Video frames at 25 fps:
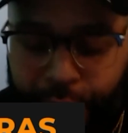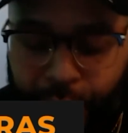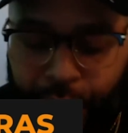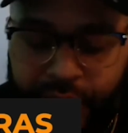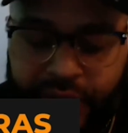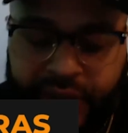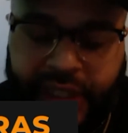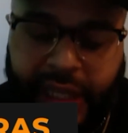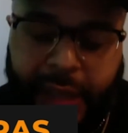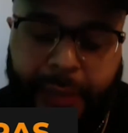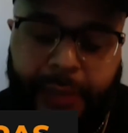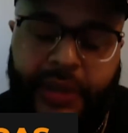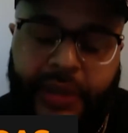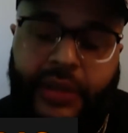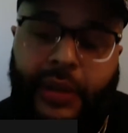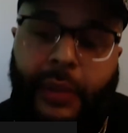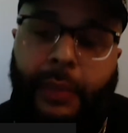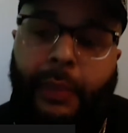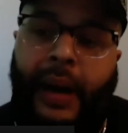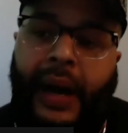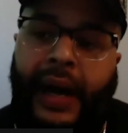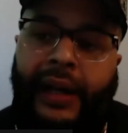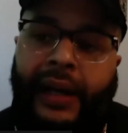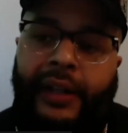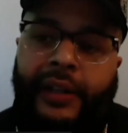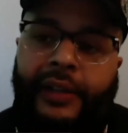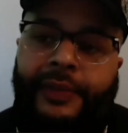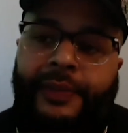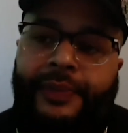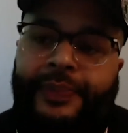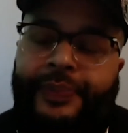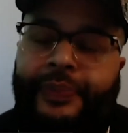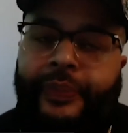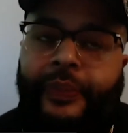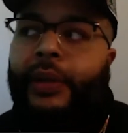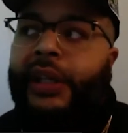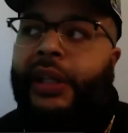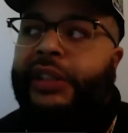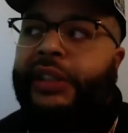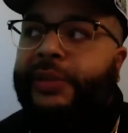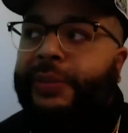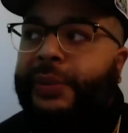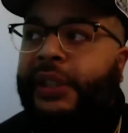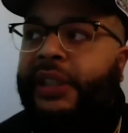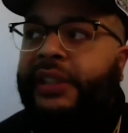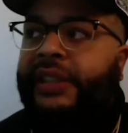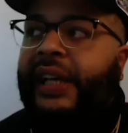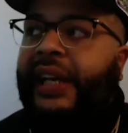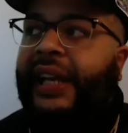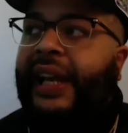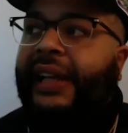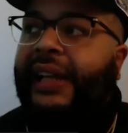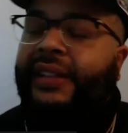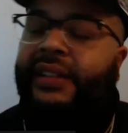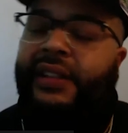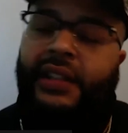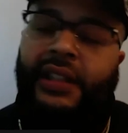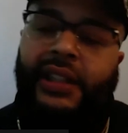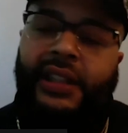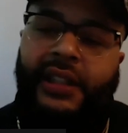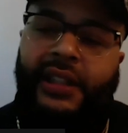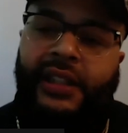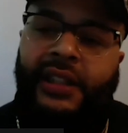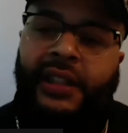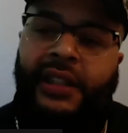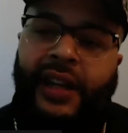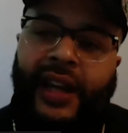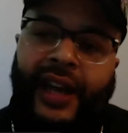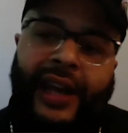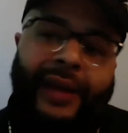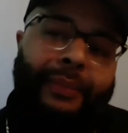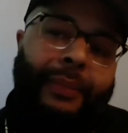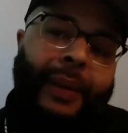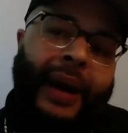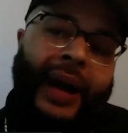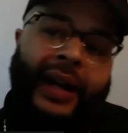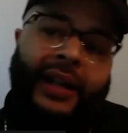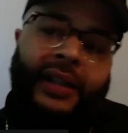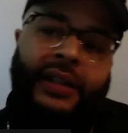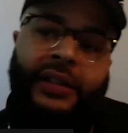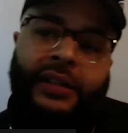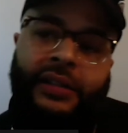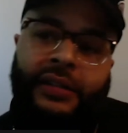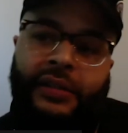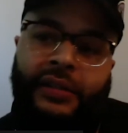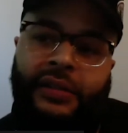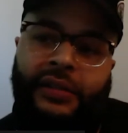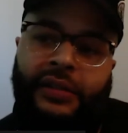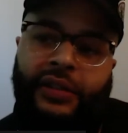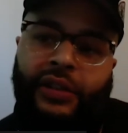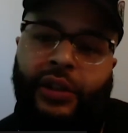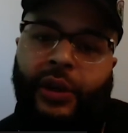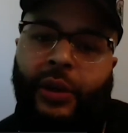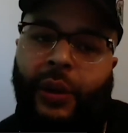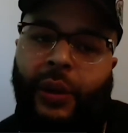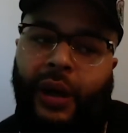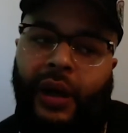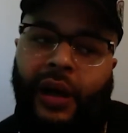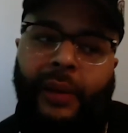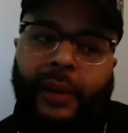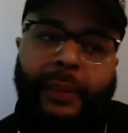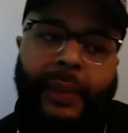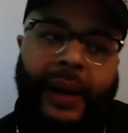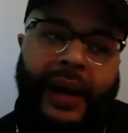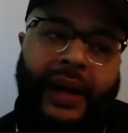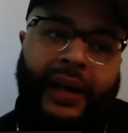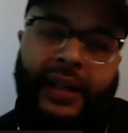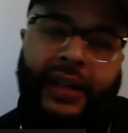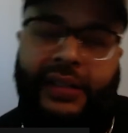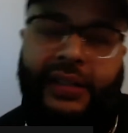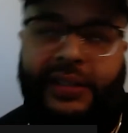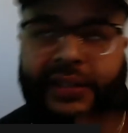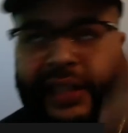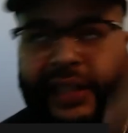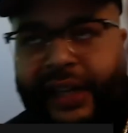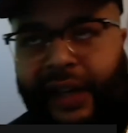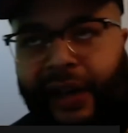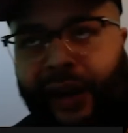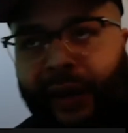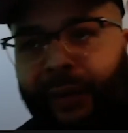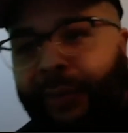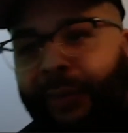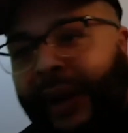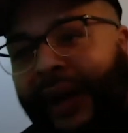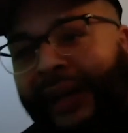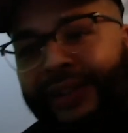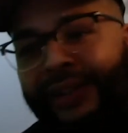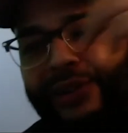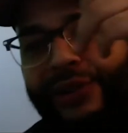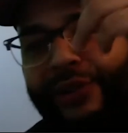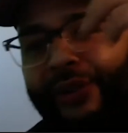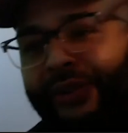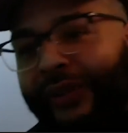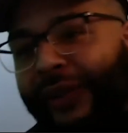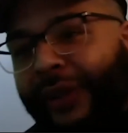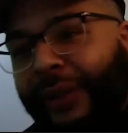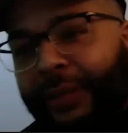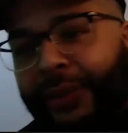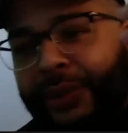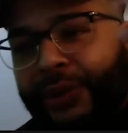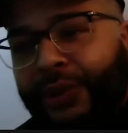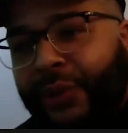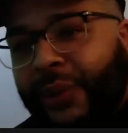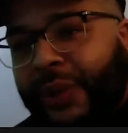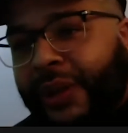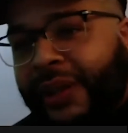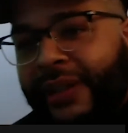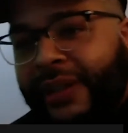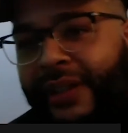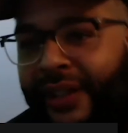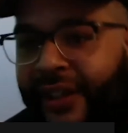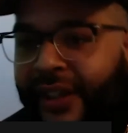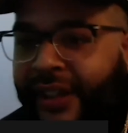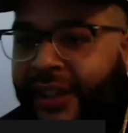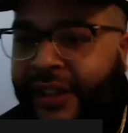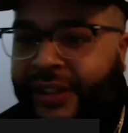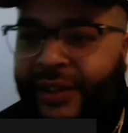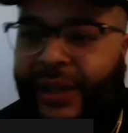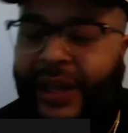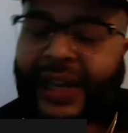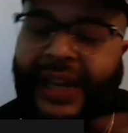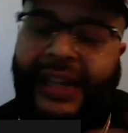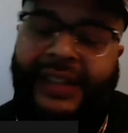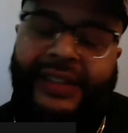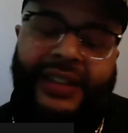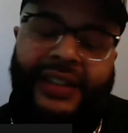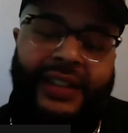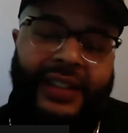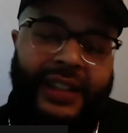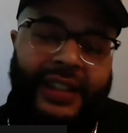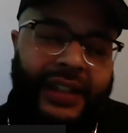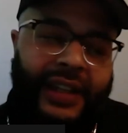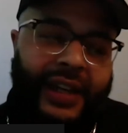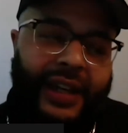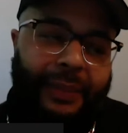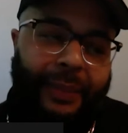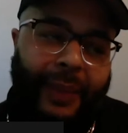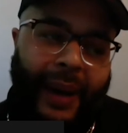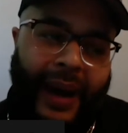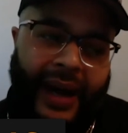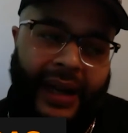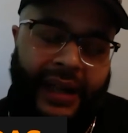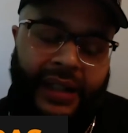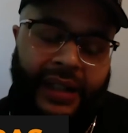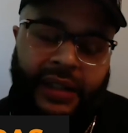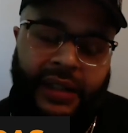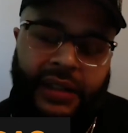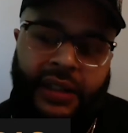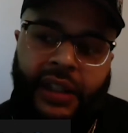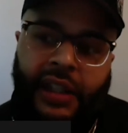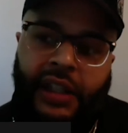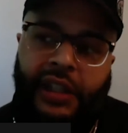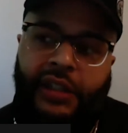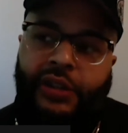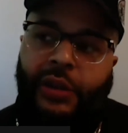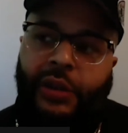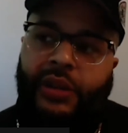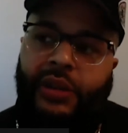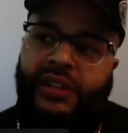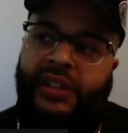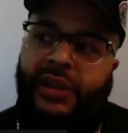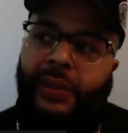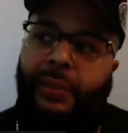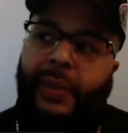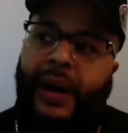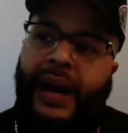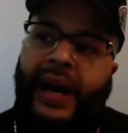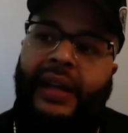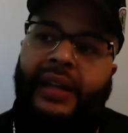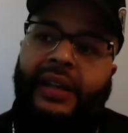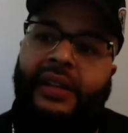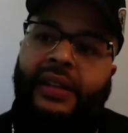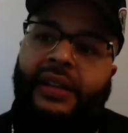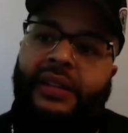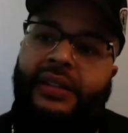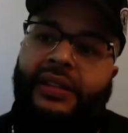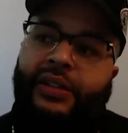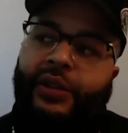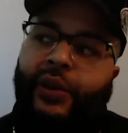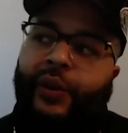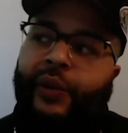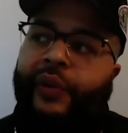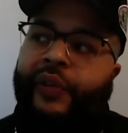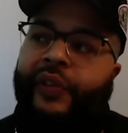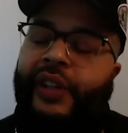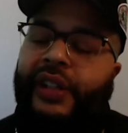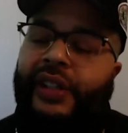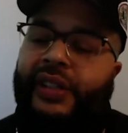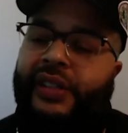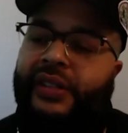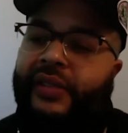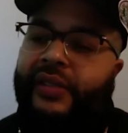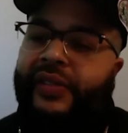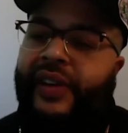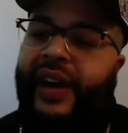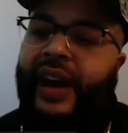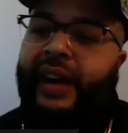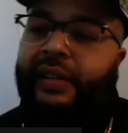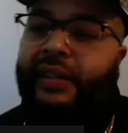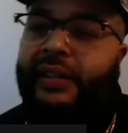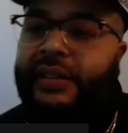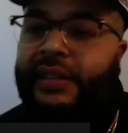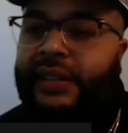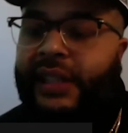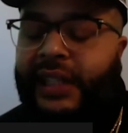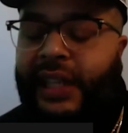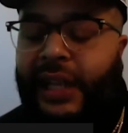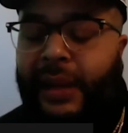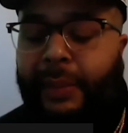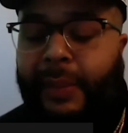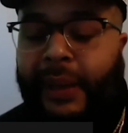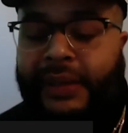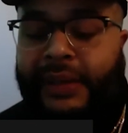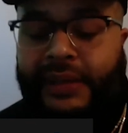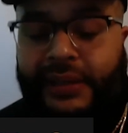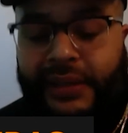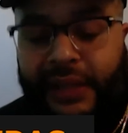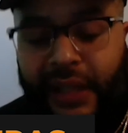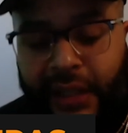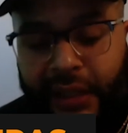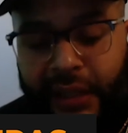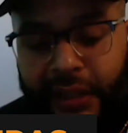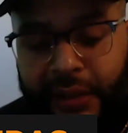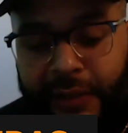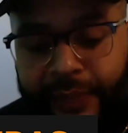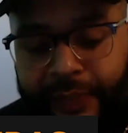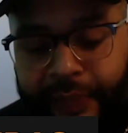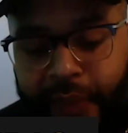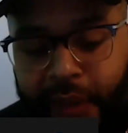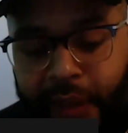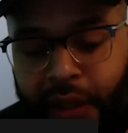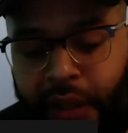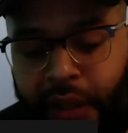daughter's name is Amaya because I like the Leah and Maya. So Maya is like an apostrophe in between. So I like the Leah and Maya. So it's Amaya, Sophia, Tavares. And then my son,